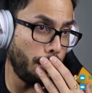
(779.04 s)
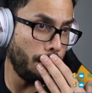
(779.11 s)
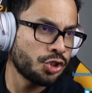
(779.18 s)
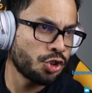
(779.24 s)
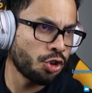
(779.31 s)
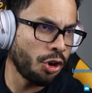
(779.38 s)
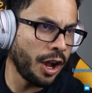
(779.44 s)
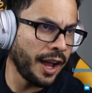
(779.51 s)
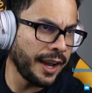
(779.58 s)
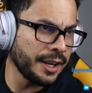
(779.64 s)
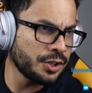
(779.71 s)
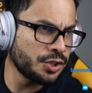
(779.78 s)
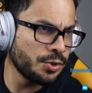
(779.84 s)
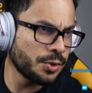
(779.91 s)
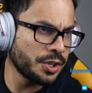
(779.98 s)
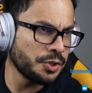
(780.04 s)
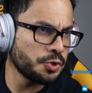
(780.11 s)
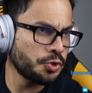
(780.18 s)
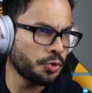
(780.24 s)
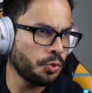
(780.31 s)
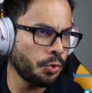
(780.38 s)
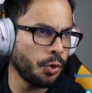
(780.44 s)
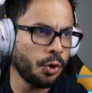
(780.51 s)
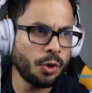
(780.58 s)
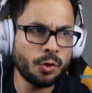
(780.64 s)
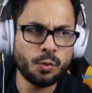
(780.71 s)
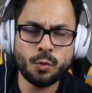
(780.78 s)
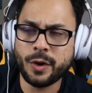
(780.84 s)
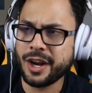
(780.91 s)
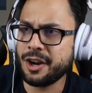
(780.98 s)
trying to
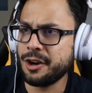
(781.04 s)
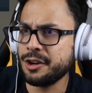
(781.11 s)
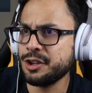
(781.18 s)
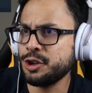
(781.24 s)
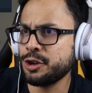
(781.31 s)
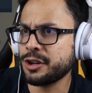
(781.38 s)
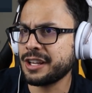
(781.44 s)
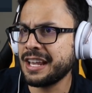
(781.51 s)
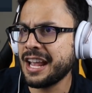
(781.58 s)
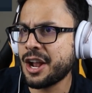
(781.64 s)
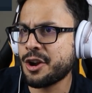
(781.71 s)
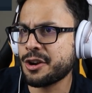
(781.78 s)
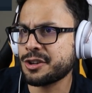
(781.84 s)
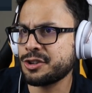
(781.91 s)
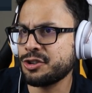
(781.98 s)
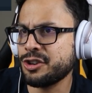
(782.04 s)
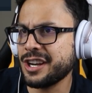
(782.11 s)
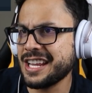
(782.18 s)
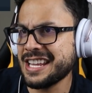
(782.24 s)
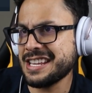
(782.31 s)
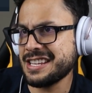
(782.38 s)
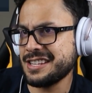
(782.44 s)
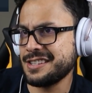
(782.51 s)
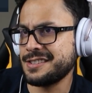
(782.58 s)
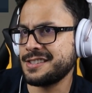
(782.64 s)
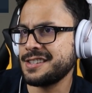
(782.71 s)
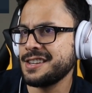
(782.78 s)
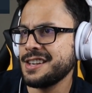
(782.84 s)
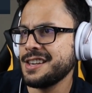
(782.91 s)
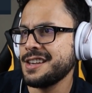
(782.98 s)
control where your character
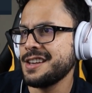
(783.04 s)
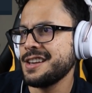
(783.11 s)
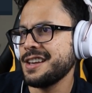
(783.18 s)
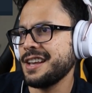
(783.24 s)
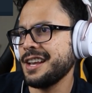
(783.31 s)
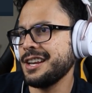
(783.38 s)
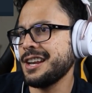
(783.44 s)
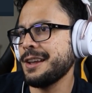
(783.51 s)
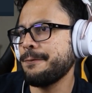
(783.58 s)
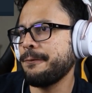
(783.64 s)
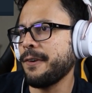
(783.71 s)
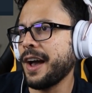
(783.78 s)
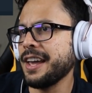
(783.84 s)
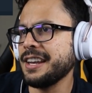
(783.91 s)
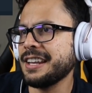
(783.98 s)
is in a fighting